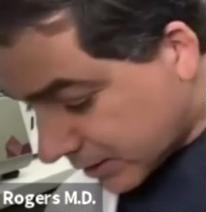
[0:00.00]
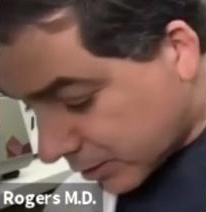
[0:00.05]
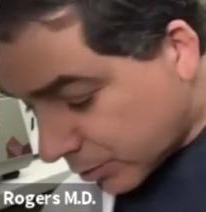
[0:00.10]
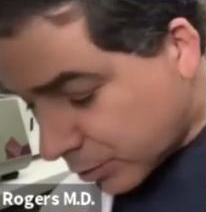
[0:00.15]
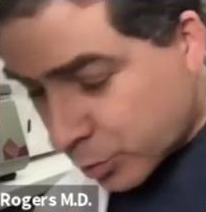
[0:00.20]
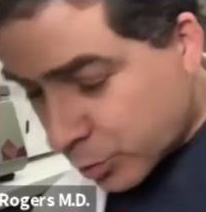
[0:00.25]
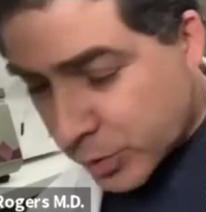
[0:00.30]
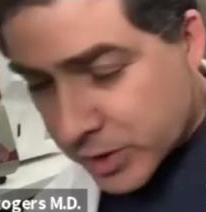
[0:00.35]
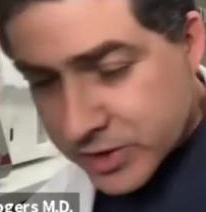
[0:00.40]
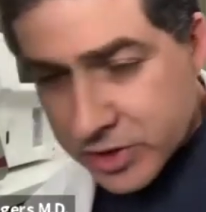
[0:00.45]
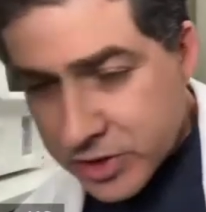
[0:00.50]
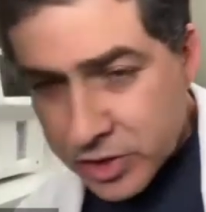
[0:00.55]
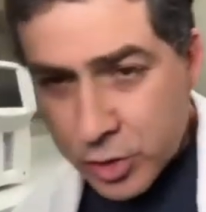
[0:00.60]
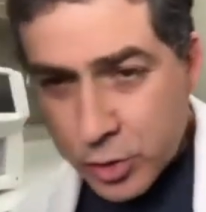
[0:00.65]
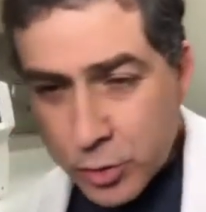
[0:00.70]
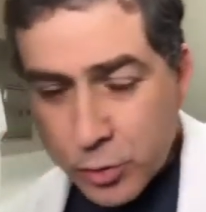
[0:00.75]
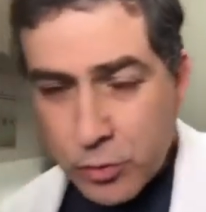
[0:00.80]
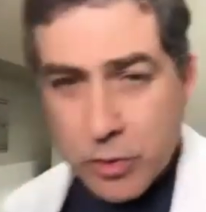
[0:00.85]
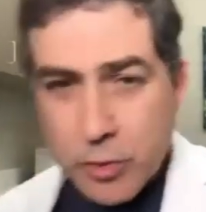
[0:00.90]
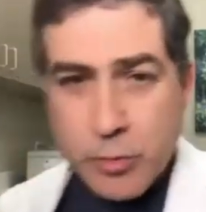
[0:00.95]
once
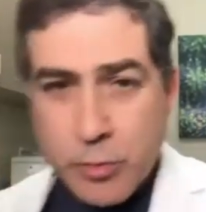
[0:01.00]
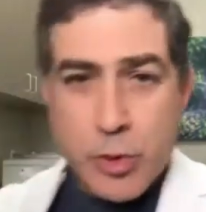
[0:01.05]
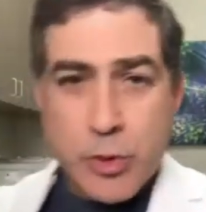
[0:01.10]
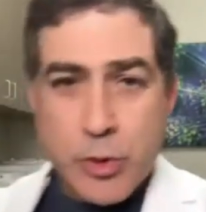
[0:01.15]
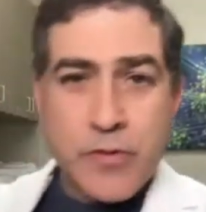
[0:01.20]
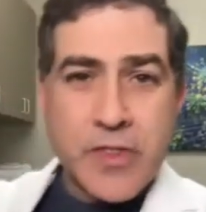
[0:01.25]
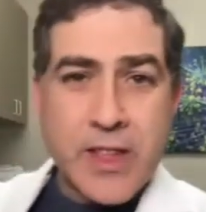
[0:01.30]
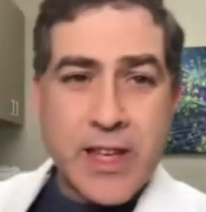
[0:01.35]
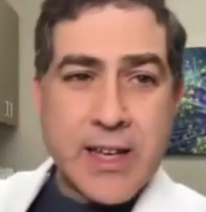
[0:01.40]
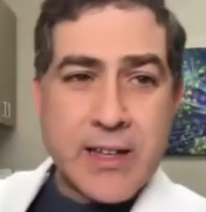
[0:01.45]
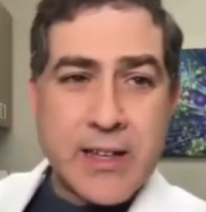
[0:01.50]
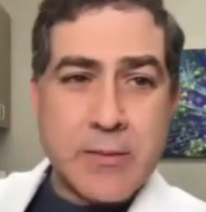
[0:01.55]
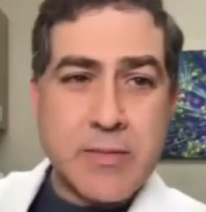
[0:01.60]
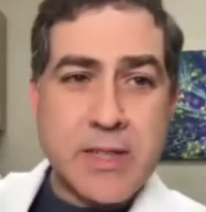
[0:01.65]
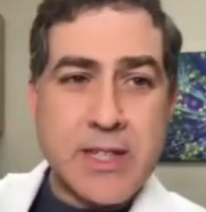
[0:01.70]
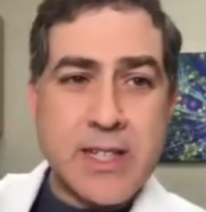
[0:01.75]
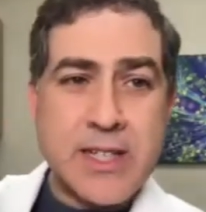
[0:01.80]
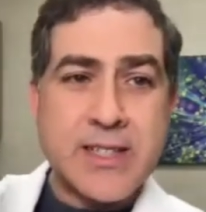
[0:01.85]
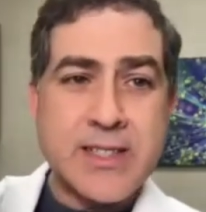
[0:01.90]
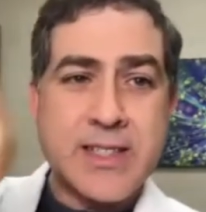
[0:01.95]
you remove that
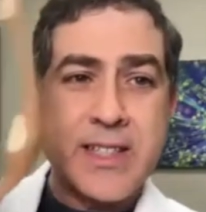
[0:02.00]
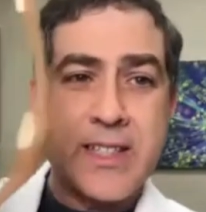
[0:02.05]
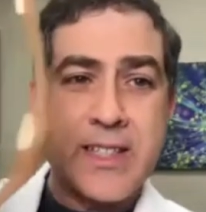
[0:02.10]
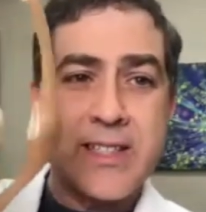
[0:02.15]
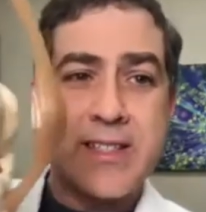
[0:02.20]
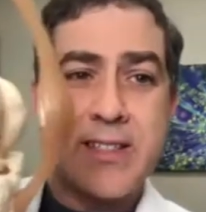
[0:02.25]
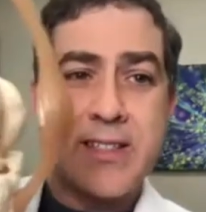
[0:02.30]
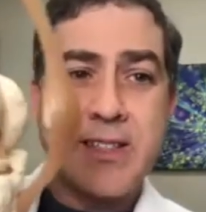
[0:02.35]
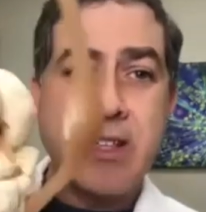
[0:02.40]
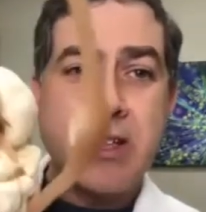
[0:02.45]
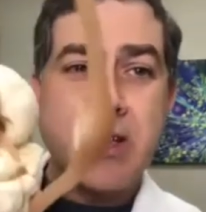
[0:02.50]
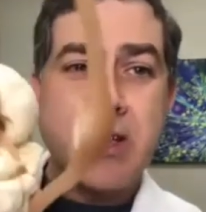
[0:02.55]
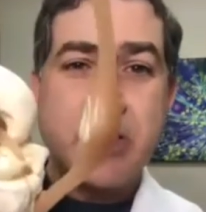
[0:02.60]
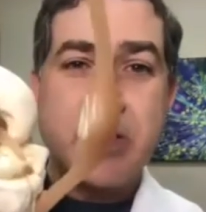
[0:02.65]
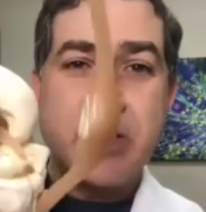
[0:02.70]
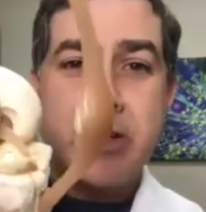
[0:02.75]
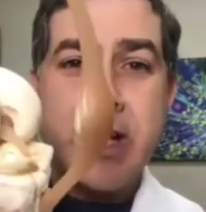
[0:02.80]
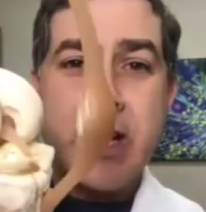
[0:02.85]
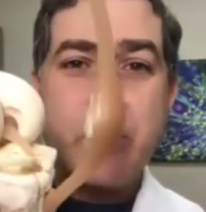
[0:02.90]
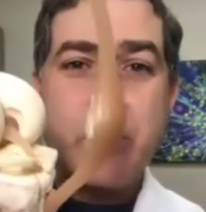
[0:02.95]
meniscus,
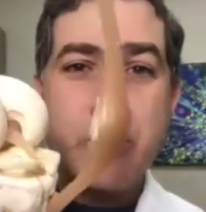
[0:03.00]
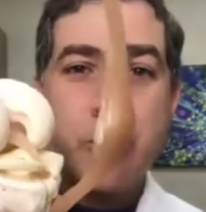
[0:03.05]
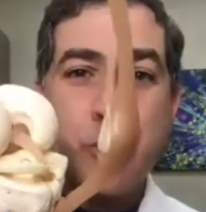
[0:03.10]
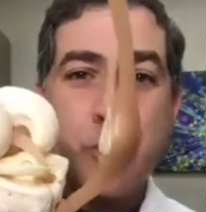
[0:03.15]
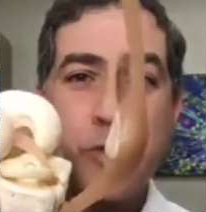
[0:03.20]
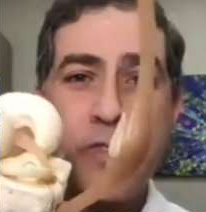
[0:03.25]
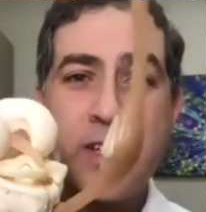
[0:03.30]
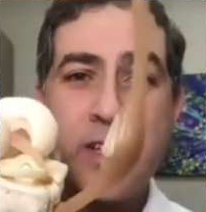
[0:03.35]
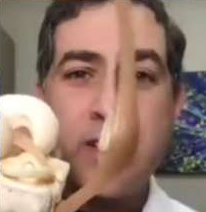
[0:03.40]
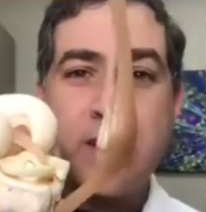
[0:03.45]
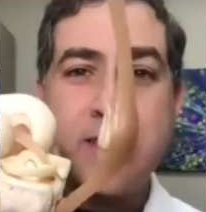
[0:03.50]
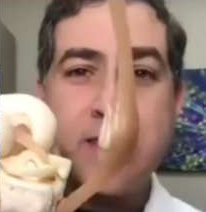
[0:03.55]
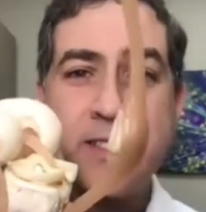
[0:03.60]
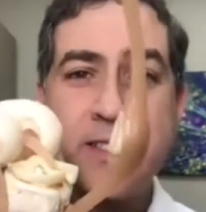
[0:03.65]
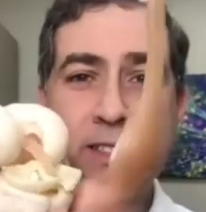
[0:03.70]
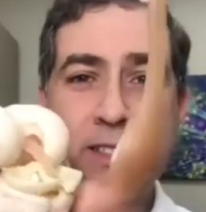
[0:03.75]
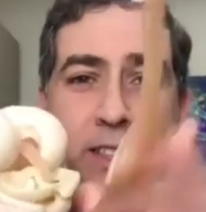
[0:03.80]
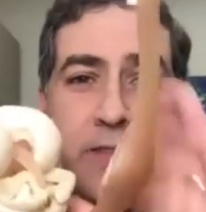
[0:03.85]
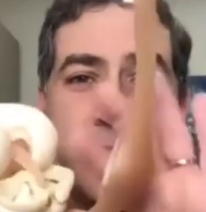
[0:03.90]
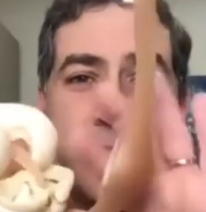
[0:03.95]
you're now removing a
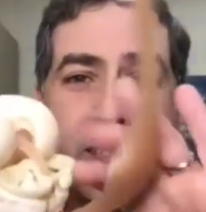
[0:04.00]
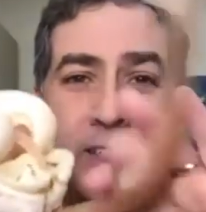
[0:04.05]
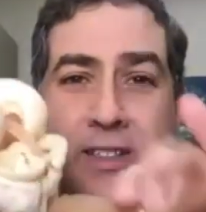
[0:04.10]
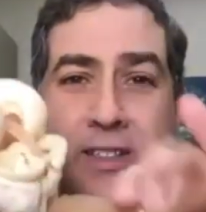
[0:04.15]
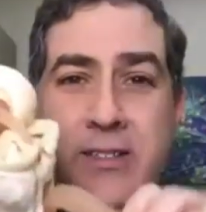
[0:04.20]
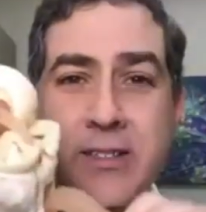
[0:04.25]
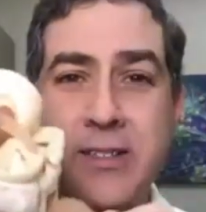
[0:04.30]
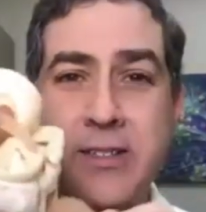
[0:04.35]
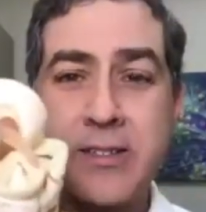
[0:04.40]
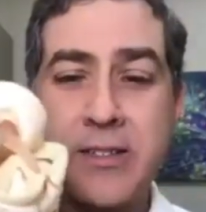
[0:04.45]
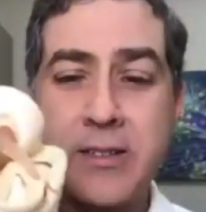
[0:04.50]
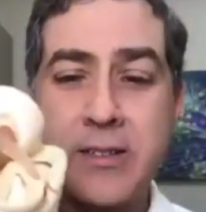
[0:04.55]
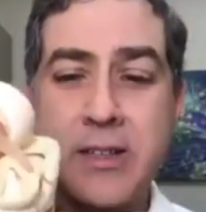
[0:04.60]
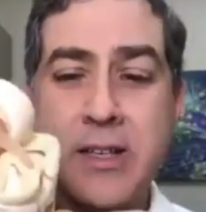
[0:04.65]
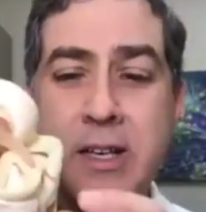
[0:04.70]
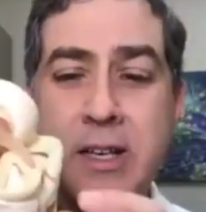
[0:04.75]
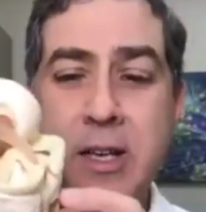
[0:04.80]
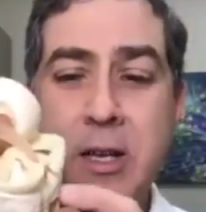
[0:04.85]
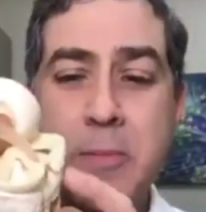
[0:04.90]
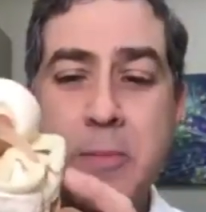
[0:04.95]
significant
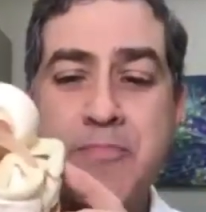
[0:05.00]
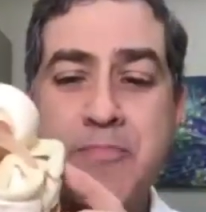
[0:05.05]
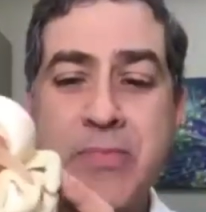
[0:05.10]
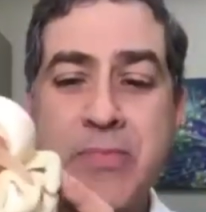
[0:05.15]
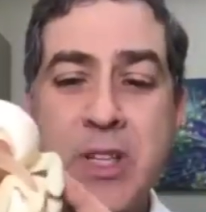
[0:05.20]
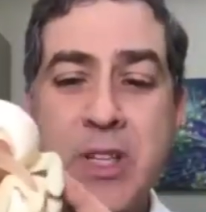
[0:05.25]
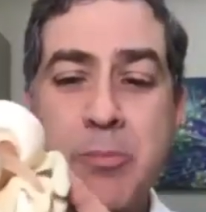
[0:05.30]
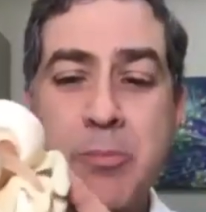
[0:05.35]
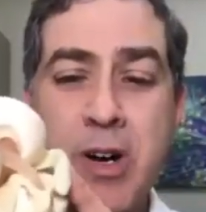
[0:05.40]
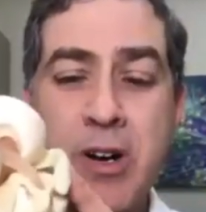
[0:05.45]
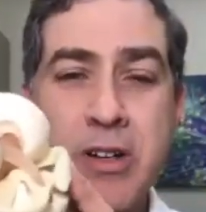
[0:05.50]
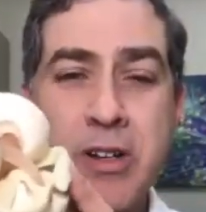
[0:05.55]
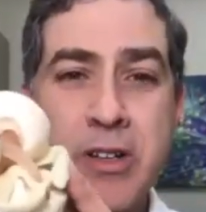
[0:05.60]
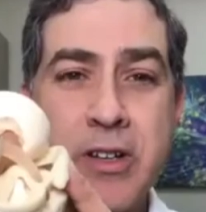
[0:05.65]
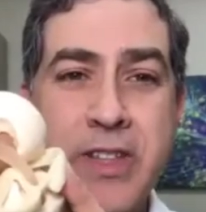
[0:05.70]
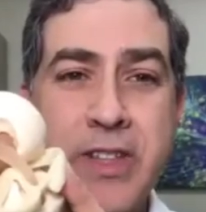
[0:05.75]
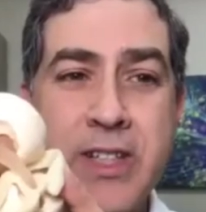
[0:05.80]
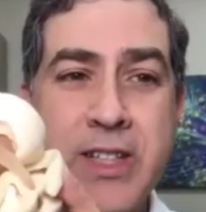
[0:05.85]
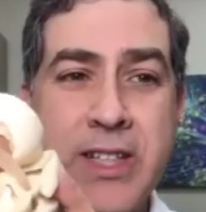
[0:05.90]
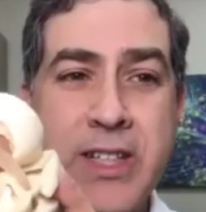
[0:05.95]
part of
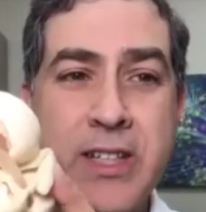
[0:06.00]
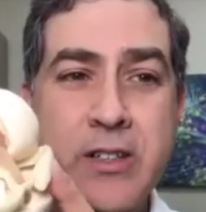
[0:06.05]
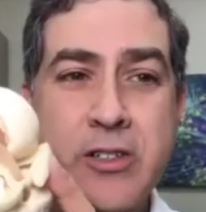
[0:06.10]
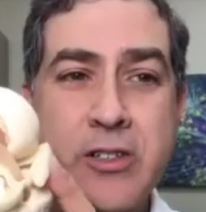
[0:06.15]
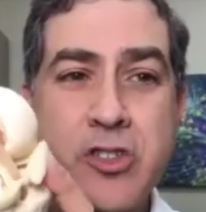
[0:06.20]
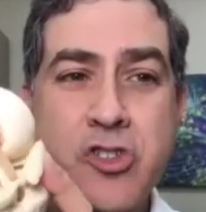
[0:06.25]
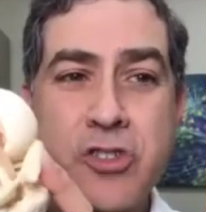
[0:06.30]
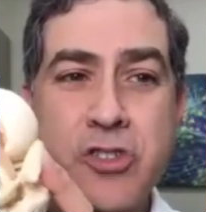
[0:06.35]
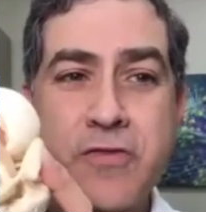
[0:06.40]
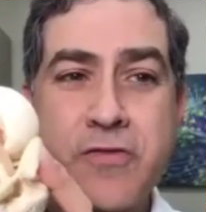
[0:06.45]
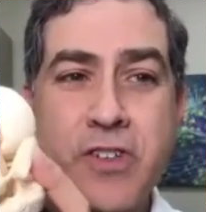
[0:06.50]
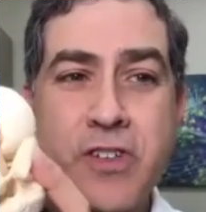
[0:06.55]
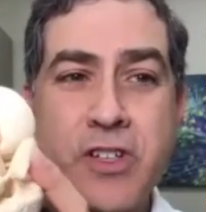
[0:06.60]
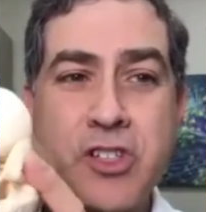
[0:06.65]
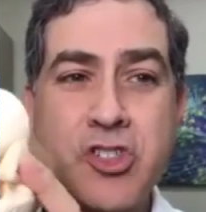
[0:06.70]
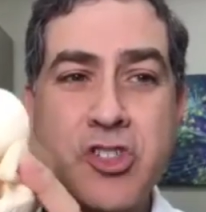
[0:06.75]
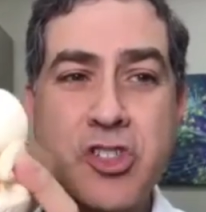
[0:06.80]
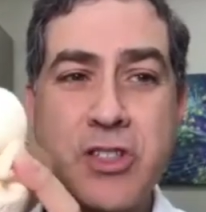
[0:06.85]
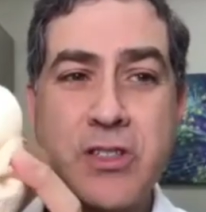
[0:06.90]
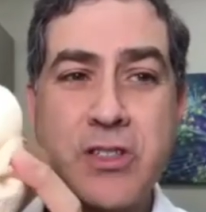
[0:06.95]
the knee cushion
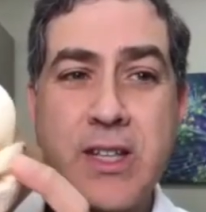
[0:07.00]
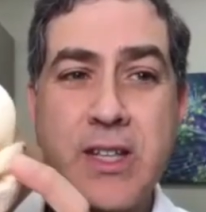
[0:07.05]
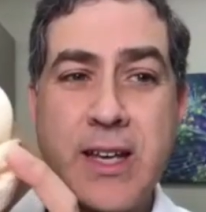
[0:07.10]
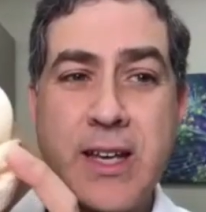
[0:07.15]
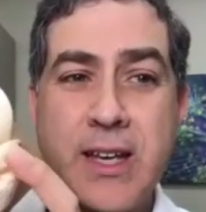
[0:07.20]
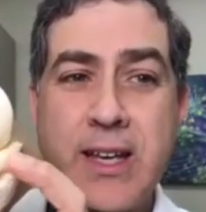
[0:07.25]
function.